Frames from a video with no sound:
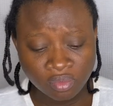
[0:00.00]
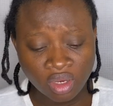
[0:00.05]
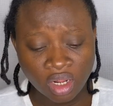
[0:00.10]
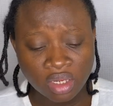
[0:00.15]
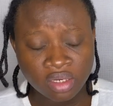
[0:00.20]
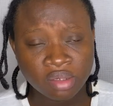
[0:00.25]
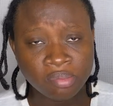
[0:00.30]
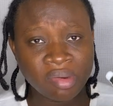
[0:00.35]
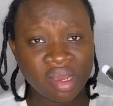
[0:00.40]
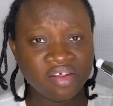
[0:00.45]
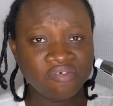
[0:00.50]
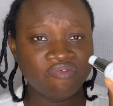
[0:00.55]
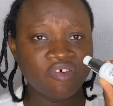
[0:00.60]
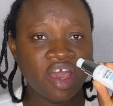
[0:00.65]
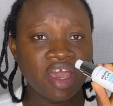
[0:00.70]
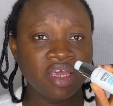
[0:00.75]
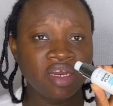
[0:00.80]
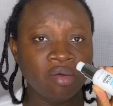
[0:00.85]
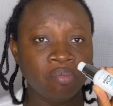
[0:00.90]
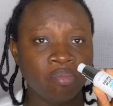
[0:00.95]
the
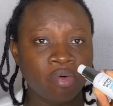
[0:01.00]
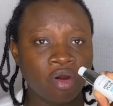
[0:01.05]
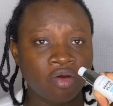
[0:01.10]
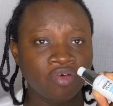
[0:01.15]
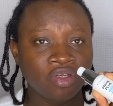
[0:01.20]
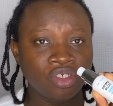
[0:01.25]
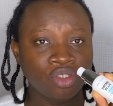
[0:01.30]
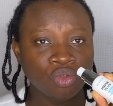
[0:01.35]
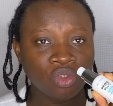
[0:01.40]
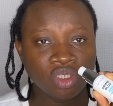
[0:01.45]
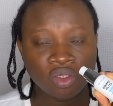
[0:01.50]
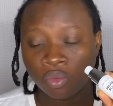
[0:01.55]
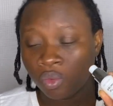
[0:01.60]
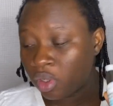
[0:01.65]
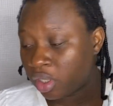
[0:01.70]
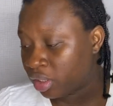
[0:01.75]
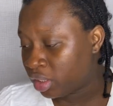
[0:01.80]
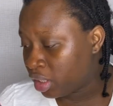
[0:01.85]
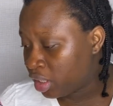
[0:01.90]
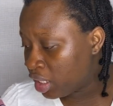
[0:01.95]
mattifying and pore reducing
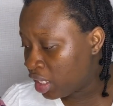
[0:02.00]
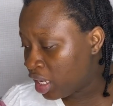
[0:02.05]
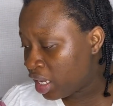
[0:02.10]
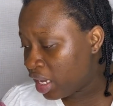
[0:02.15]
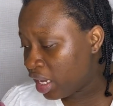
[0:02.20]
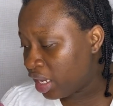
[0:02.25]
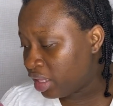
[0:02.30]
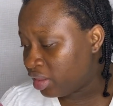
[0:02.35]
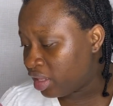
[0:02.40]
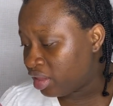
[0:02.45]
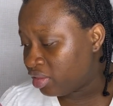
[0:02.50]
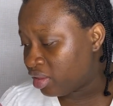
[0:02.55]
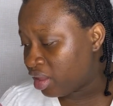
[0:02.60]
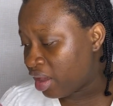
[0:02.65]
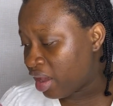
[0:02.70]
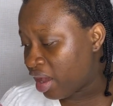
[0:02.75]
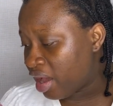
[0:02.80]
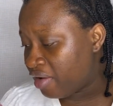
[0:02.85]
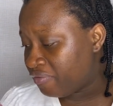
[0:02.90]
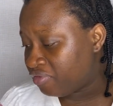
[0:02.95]
one, and then they
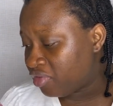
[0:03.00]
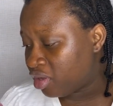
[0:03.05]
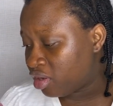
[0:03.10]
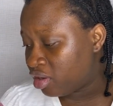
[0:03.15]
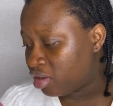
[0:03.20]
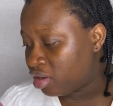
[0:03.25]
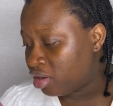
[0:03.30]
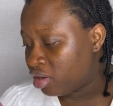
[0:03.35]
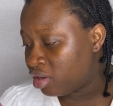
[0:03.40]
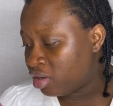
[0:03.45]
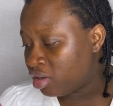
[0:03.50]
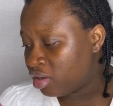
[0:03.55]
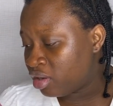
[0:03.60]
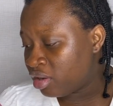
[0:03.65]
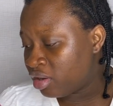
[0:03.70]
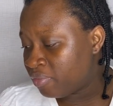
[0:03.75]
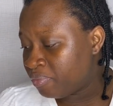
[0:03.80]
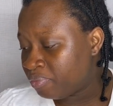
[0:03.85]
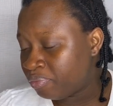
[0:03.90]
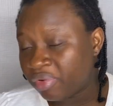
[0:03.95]
have the
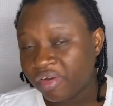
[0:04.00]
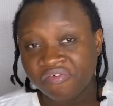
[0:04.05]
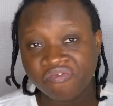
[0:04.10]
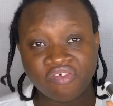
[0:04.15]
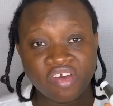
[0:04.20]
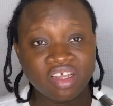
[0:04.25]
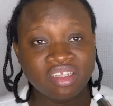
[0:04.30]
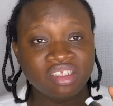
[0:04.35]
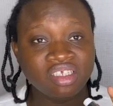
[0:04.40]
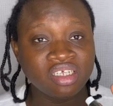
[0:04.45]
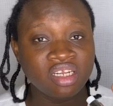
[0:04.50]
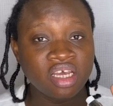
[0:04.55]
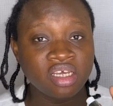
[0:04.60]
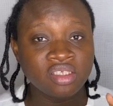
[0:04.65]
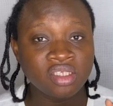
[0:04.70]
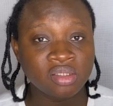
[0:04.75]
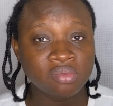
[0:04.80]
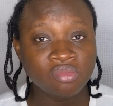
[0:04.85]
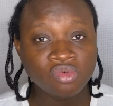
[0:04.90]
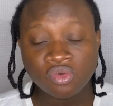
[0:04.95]
perfecting and
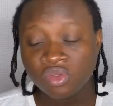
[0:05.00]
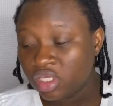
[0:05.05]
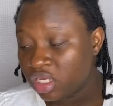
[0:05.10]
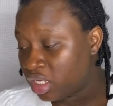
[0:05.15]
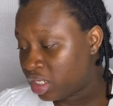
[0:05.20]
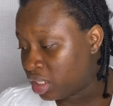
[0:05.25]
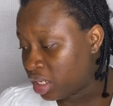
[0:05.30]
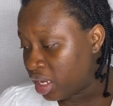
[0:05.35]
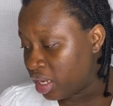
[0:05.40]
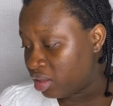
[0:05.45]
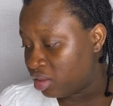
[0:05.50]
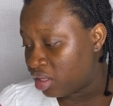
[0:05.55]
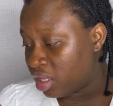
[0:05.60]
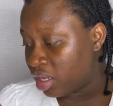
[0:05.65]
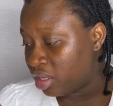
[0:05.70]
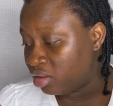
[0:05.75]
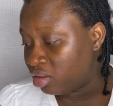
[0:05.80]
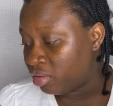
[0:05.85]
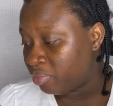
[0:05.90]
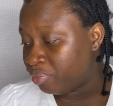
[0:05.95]
smoothing, and
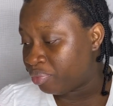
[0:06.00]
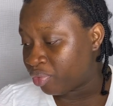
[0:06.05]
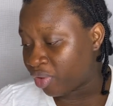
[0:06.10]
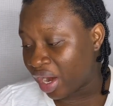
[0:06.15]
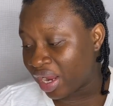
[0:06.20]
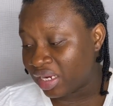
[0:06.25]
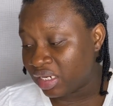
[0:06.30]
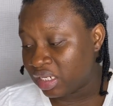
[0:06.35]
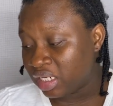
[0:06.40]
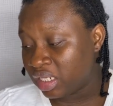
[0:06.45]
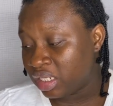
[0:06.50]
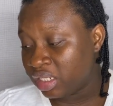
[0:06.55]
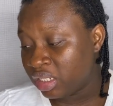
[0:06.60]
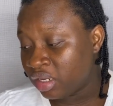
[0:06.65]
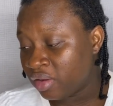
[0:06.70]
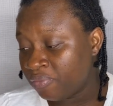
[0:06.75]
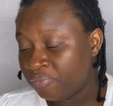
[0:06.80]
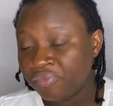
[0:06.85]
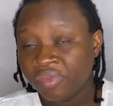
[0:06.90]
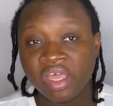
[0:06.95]
then the brightening
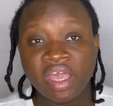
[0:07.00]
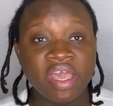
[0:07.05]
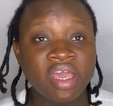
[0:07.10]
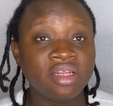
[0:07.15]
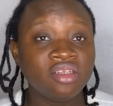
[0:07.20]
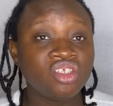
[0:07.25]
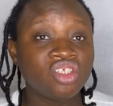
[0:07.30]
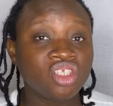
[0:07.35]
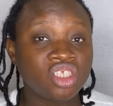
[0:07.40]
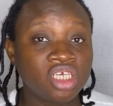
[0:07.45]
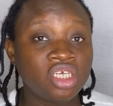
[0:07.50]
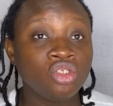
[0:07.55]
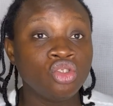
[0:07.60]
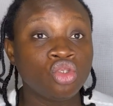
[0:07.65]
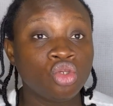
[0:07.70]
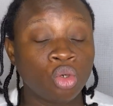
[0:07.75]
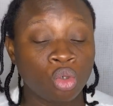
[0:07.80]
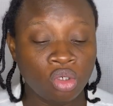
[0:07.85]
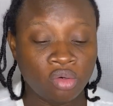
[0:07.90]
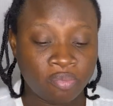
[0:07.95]
and skin
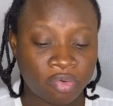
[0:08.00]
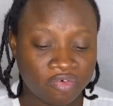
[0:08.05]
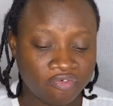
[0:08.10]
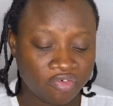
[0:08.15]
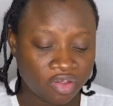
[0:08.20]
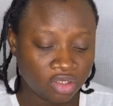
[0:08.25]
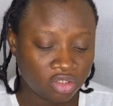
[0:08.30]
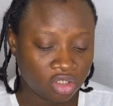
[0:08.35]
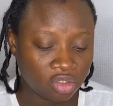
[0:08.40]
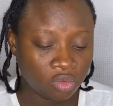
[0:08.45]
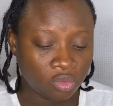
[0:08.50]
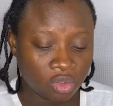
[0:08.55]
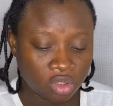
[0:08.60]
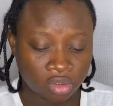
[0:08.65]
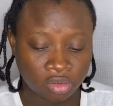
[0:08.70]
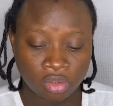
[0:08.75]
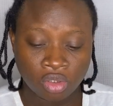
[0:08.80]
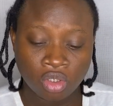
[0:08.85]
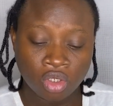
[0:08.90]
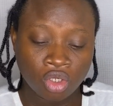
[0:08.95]
tone perfecting one.
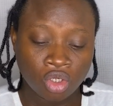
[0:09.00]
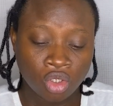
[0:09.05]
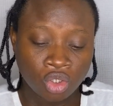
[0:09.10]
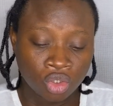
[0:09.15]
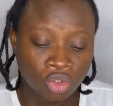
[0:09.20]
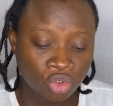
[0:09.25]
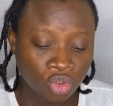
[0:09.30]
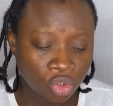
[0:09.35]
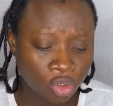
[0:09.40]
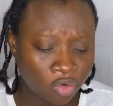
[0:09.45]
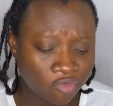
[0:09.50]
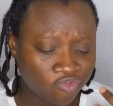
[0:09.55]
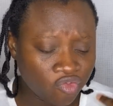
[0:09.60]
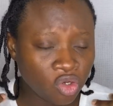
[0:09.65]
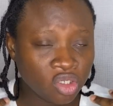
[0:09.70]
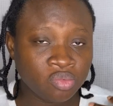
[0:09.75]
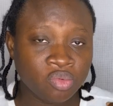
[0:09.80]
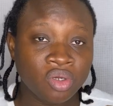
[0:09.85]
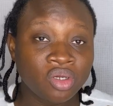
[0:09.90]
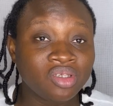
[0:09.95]
So of
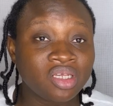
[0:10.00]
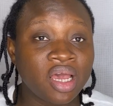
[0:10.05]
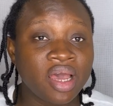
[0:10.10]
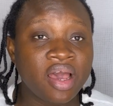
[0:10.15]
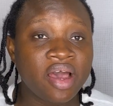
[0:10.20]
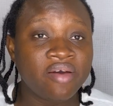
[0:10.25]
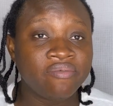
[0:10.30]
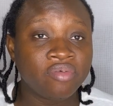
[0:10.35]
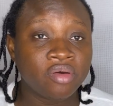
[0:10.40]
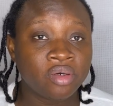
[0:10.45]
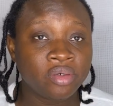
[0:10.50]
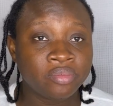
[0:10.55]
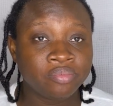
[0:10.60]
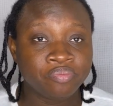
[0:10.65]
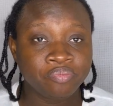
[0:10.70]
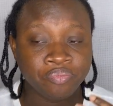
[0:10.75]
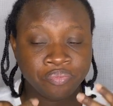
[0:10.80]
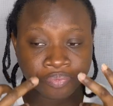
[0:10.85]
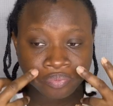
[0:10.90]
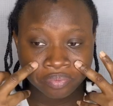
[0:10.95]
course, because I have a
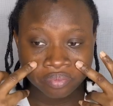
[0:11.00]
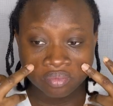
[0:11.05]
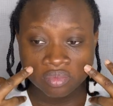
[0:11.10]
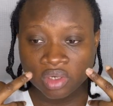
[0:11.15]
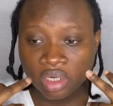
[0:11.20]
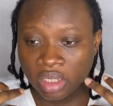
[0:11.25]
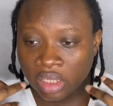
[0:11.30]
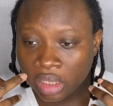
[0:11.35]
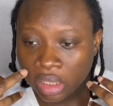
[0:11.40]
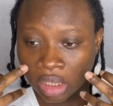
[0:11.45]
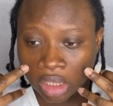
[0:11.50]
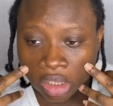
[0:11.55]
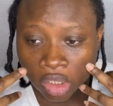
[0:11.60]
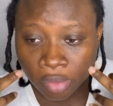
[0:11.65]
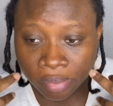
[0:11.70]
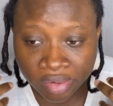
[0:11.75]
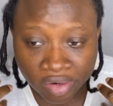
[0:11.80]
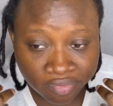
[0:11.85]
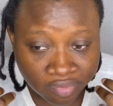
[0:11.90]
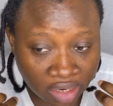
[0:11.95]
little
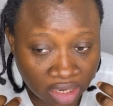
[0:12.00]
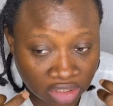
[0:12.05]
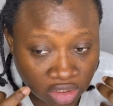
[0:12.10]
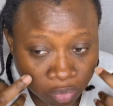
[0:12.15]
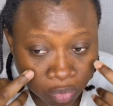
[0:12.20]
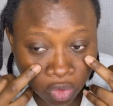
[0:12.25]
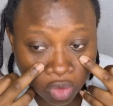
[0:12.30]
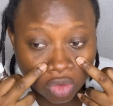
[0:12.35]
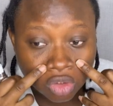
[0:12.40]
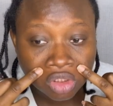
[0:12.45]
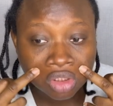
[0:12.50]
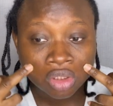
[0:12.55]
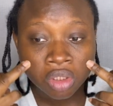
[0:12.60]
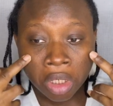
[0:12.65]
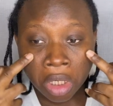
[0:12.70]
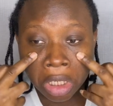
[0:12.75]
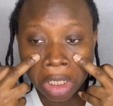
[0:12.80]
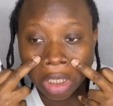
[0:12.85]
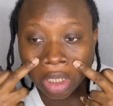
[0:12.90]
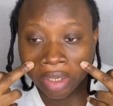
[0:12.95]
bit of large pores
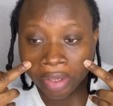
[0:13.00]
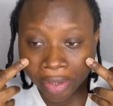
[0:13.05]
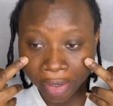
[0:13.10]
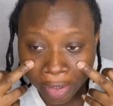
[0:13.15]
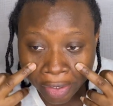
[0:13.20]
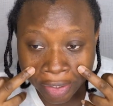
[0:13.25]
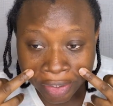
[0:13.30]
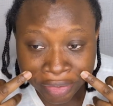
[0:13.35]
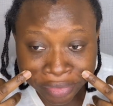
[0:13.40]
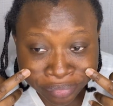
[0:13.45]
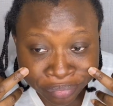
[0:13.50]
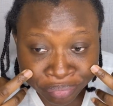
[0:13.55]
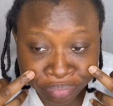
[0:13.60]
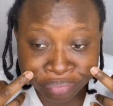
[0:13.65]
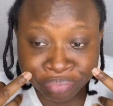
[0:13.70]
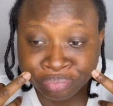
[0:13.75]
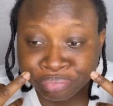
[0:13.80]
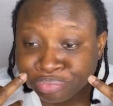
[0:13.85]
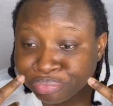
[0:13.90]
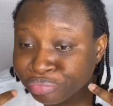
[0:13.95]
here,
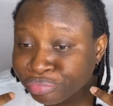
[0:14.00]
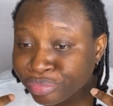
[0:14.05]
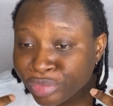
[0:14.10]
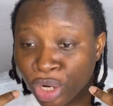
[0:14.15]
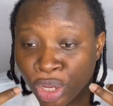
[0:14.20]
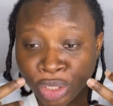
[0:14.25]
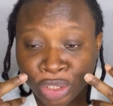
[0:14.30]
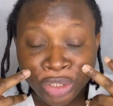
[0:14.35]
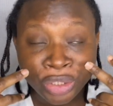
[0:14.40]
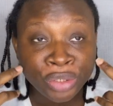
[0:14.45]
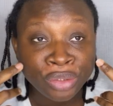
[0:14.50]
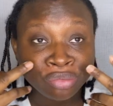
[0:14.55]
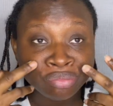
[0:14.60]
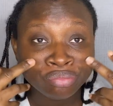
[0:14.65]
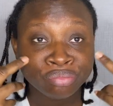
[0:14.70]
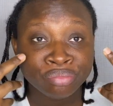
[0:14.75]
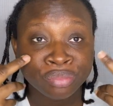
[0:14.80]
you know,